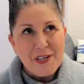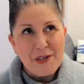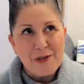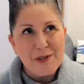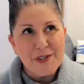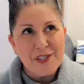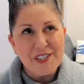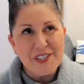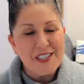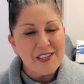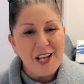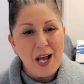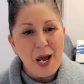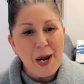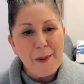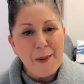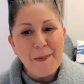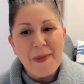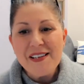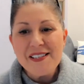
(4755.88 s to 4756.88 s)
you're just
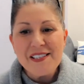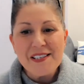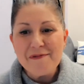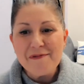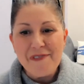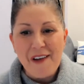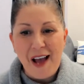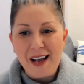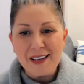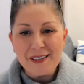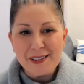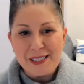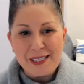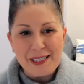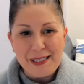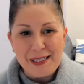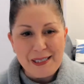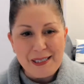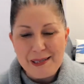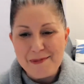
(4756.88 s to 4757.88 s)
an amazing
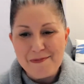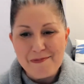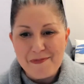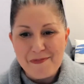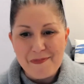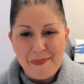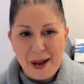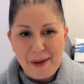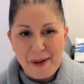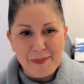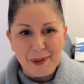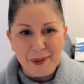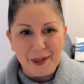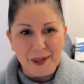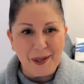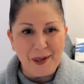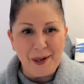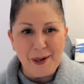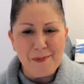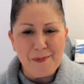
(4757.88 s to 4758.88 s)
faculty member,